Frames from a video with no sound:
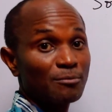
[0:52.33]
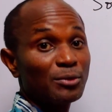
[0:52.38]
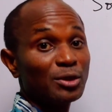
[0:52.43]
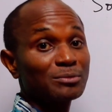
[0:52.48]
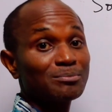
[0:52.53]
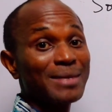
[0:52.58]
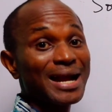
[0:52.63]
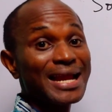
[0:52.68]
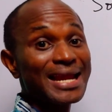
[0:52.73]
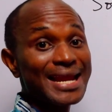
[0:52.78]

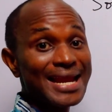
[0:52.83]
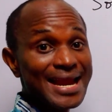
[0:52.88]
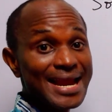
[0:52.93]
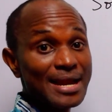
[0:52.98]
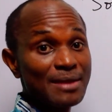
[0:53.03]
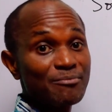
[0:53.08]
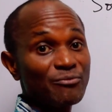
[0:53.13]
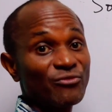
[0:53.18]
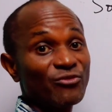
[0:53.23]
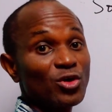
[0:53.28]
But my
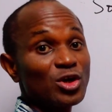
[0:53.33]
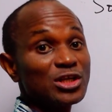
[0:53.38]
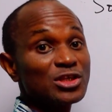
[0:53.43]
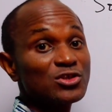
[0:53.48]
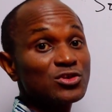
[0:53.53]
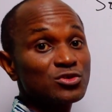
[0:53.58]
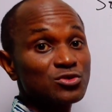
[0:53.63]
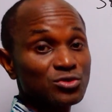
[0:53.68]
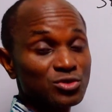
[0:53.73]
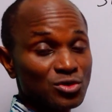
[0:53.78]
aim for
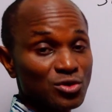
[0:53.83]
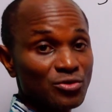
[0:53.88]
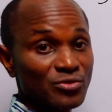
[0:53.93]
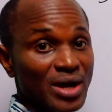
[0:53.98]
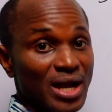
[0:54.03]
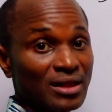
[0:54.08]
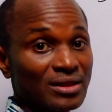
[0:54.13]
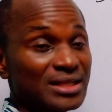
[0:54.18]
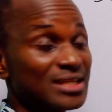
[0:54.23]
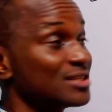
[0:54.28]
this
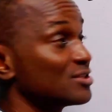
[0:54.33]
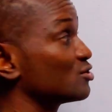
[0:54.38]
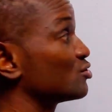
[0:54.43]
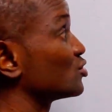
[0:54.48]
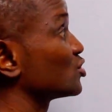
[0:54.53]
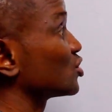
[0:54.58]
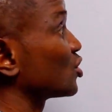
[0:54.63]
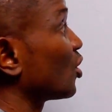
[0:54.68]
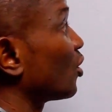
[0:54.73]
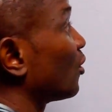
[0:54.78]
tutorial is
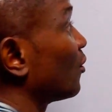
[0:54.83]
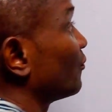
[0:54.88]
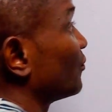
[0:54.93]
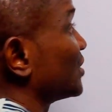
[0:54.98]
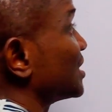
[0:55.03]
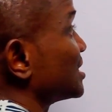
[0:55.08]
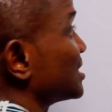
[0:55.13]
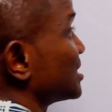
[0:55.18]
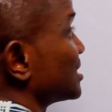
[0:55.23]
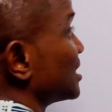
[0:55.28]
to
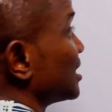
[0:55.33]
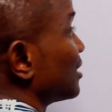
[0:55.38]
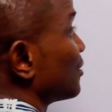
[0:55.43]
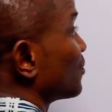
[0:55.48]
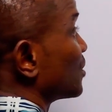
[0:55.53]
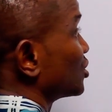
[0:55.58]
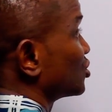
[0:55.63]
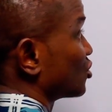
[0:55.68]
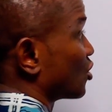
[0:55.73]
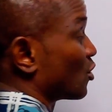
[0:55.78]
solve this
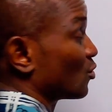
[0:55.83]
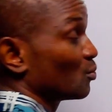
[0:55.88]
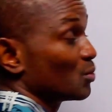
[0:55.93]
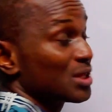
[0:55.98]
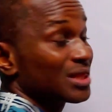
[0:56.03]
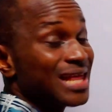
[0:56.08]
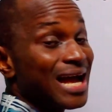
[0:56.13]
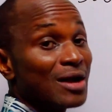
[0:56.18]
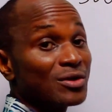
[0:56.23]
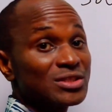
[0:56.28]
equation
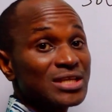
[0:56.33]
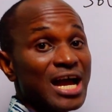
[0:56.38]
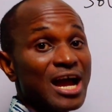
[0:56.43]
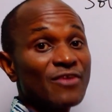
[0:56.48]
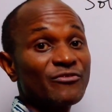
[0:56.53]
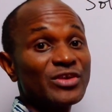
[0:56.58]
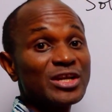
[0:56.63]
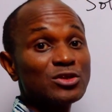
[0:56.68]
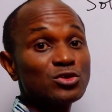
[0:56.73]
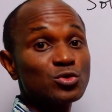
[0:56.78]
without
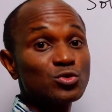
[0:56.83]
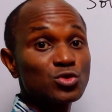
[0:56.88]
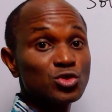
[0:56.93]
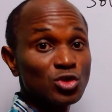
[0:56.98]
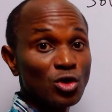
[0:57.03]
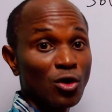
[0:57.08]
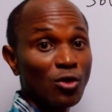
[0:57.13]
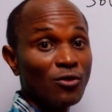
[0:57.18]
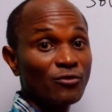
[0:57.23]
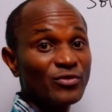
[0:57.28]
having to
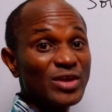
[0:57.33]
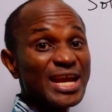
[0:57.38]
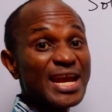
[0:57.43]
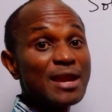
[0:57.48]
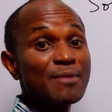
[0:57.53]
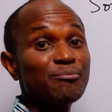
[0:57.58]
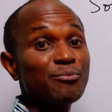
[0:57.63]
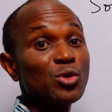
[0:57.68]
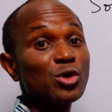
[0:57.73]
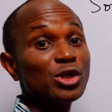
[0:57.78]
solve
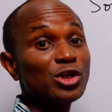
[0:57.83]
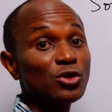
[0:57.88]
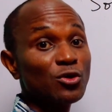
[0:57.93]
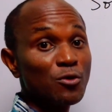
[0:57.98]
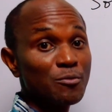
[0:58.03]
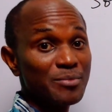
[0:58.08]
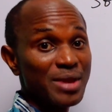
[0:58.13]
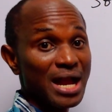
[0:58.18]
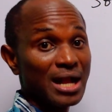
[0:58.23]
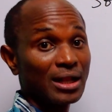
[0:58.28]
a
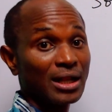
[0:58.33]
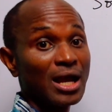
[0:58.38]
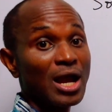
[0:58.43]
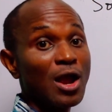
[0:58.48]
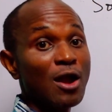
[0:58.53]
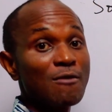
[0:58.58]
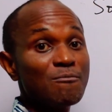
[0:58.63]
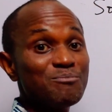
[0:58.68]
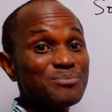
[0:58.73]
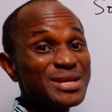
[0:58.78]
polynomial
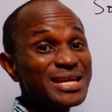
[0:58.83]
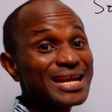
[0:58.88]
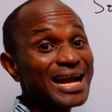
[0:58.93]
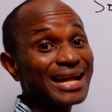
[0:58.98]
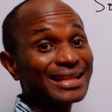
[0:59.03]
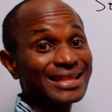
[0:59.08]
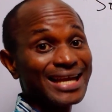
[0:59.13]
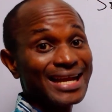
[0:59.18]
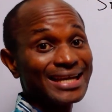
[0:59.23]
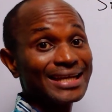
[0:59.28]

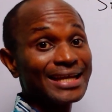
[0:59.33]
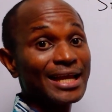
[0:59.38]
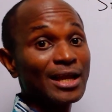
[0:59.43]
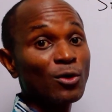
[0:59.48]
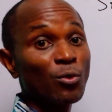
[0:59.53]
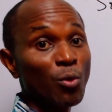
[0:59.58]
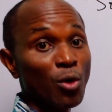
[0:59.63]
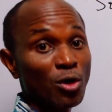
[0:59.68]
bigger than a